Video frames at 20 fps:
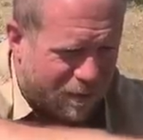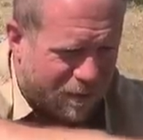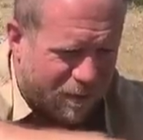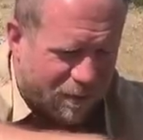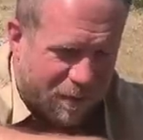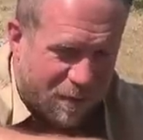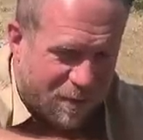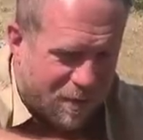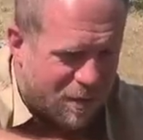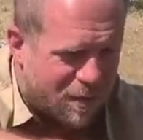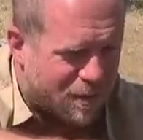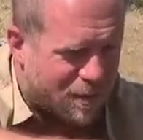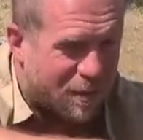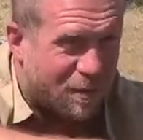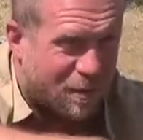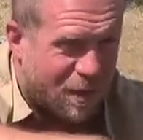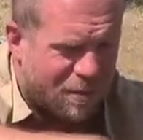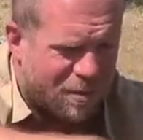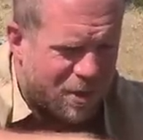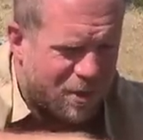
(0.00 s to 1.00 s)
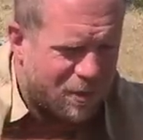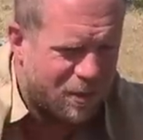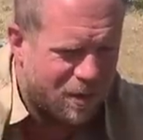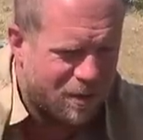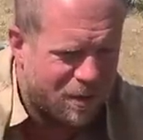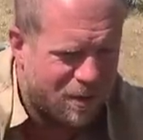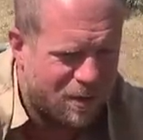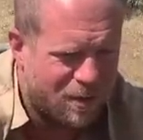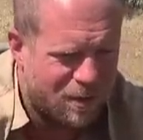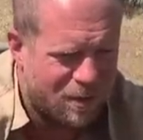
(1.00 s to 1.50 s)
This is, I'm serious,
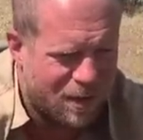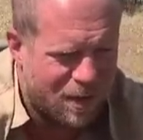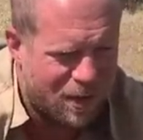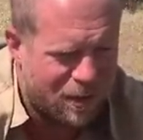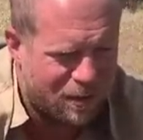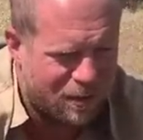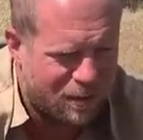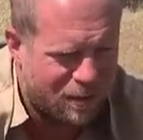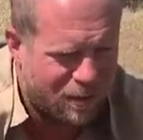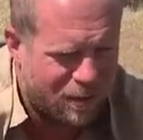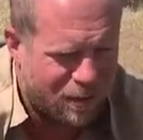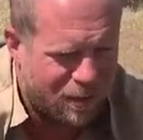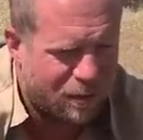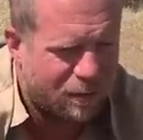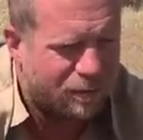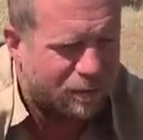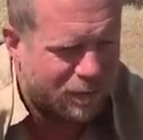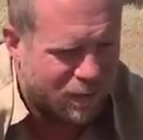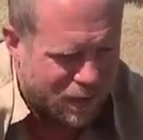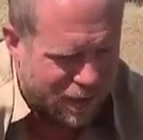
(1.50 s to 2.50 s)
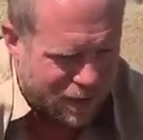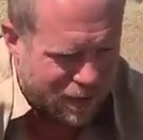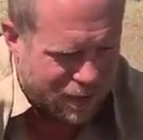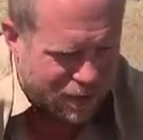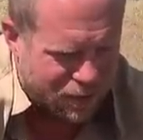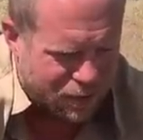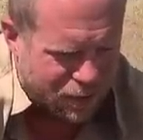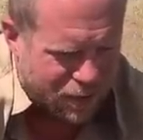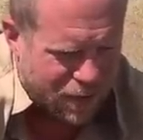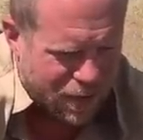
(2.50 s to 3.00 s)
this is not, I just
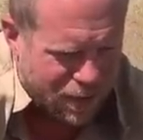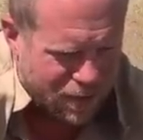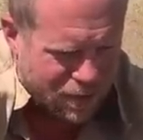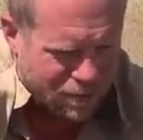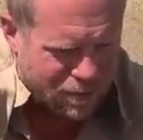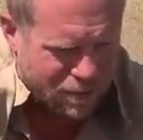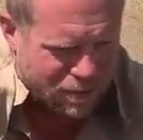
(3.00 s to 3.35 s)
screwed that up.